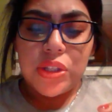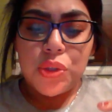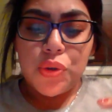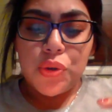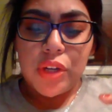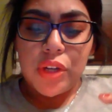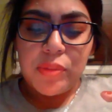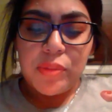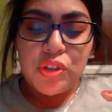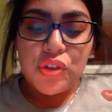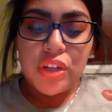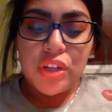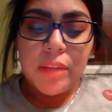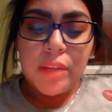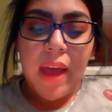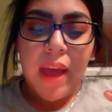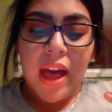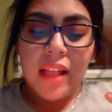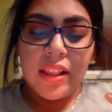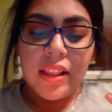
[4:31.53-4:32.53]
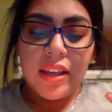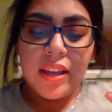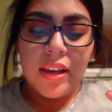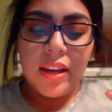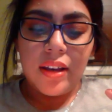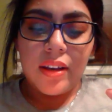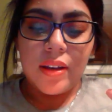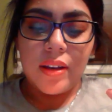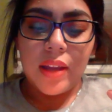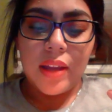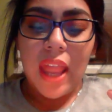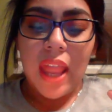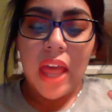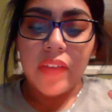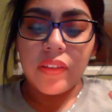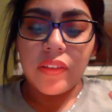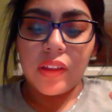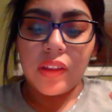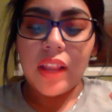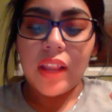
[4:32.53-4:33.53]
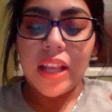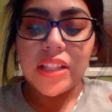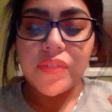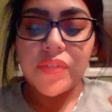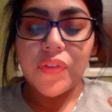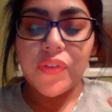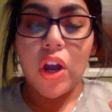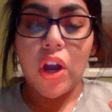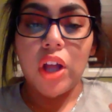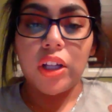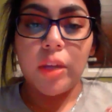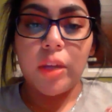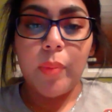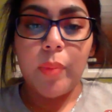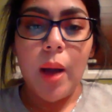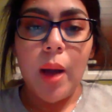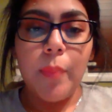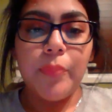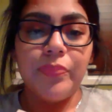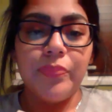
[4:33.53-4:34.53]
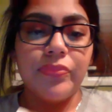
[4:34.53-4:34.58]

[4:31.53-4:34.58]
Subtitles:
Dream Street palette, Kathleen Lights for Colourpop.